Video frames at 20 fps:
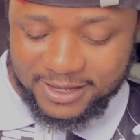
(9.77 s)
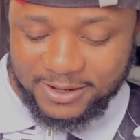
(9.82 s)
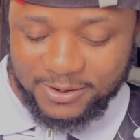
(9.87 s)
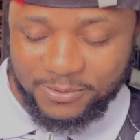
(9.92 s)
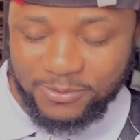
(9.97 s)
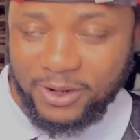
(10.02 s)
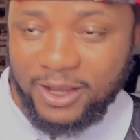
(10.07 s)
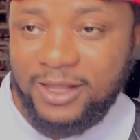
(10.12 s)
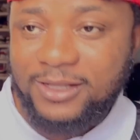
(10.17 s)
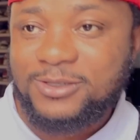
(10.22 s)

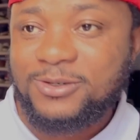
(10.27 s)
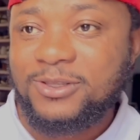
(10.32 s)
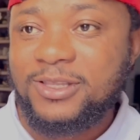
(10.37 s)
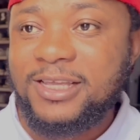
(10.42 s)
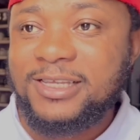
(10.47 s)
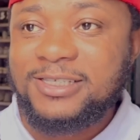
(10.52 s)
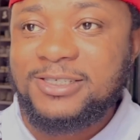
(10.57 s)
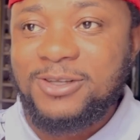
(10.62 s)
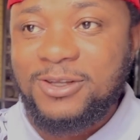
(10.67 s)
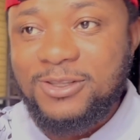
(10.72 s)
Well, today
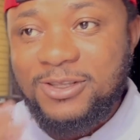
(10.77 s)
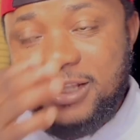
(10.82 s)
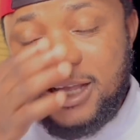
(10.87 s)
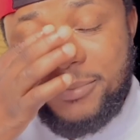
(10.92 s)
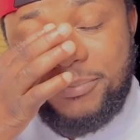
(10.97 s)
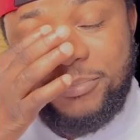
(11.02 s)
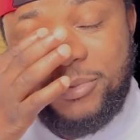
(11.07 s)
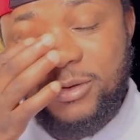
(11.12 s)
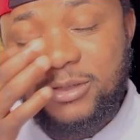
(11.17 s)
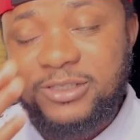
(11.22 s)
is
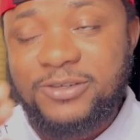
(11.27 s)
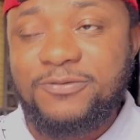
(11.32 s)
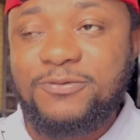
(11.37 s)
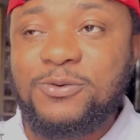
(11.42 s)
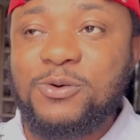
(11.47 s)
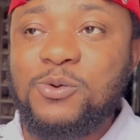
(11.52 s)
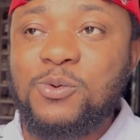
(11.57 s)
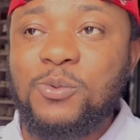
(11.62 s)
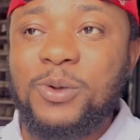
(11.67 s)
another beautiful